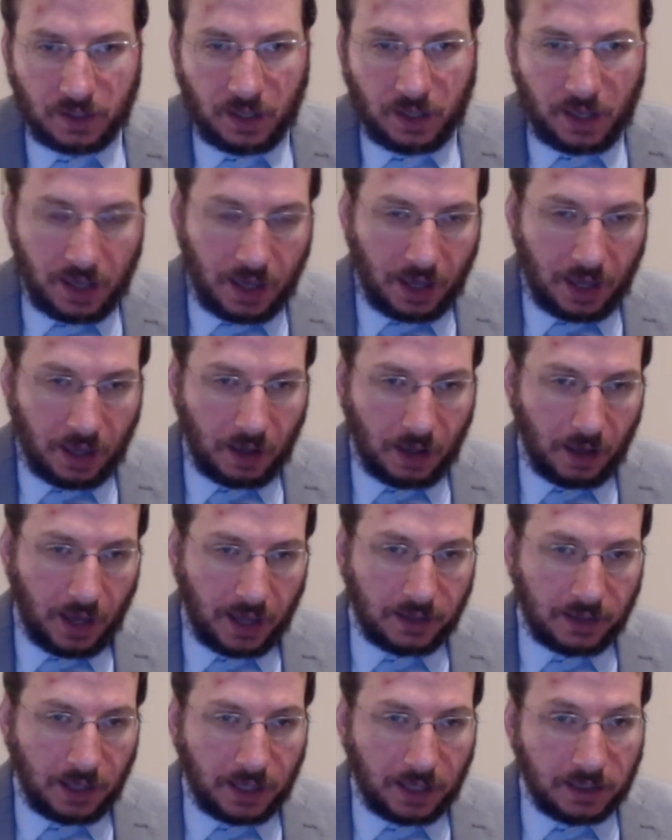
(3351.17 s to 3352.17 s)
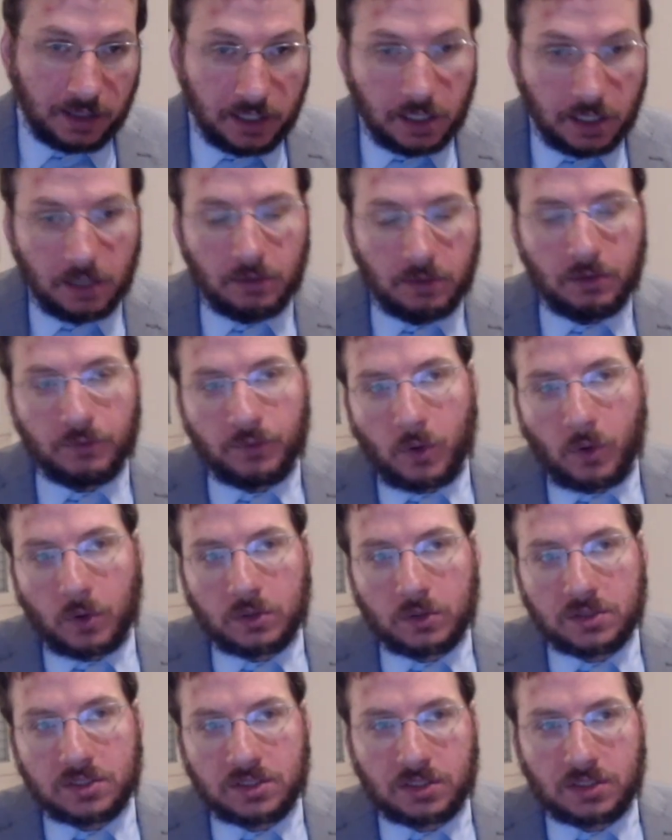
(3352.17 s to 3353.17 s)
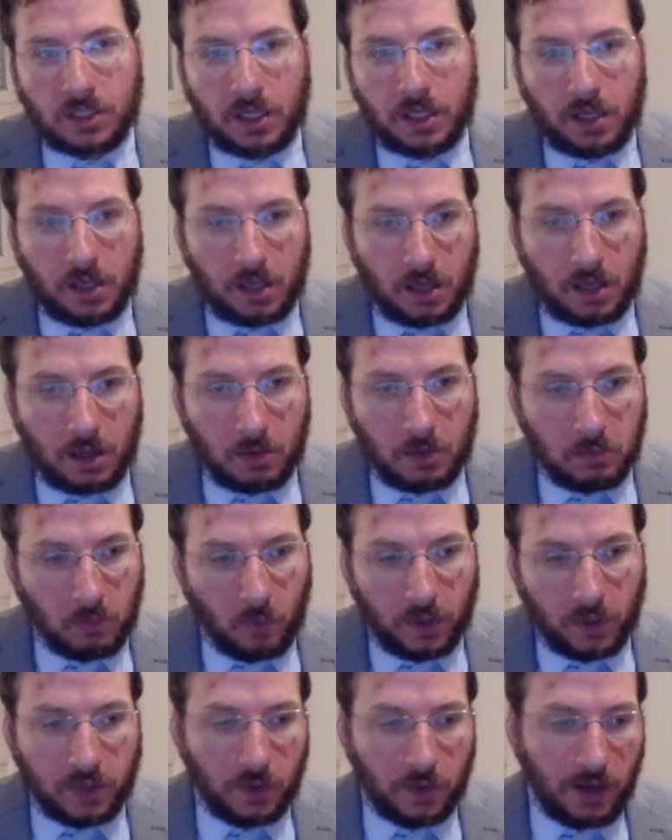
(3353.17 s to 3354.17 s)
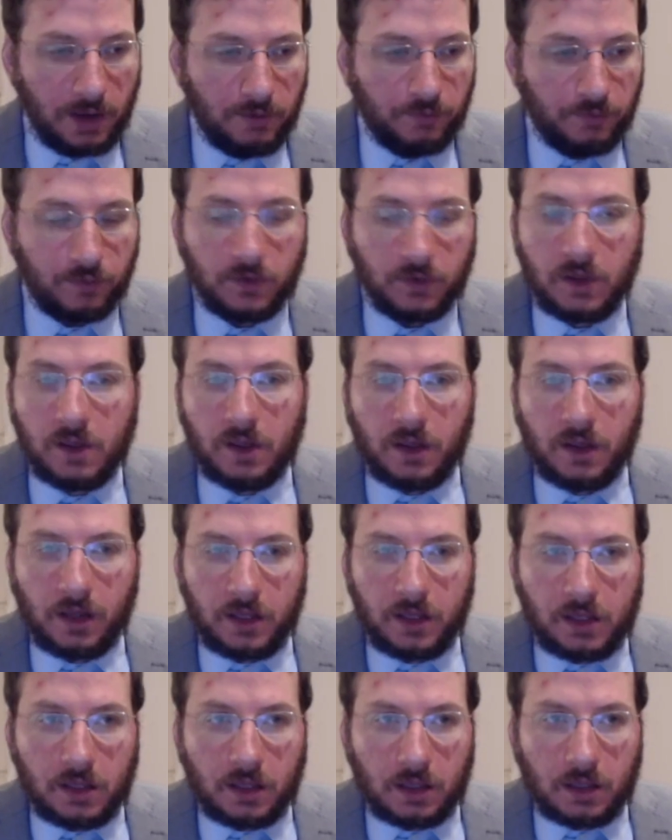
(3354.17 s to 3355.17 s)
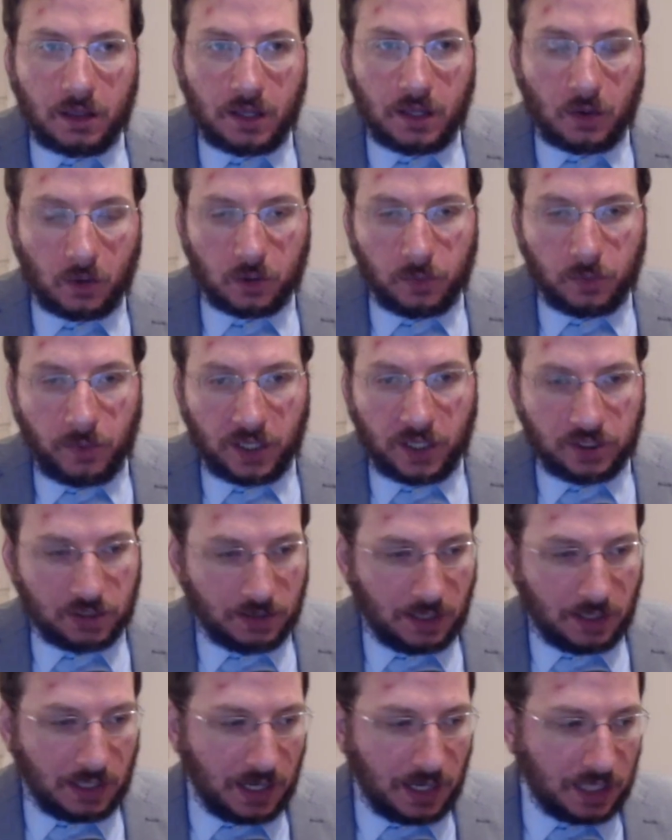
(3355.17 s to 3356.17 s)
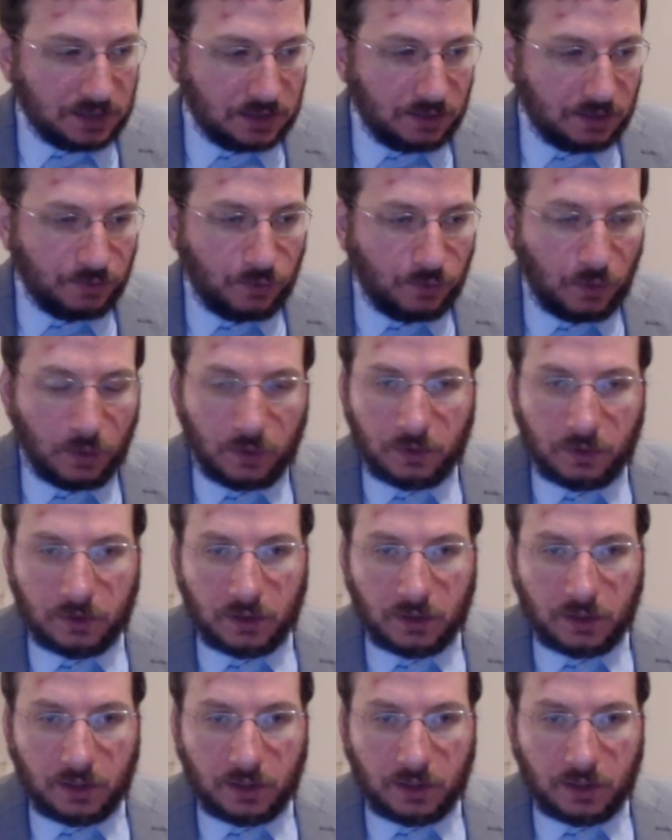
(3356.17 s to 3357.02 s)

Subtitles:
And here, of course, when you have an occupation that lasted for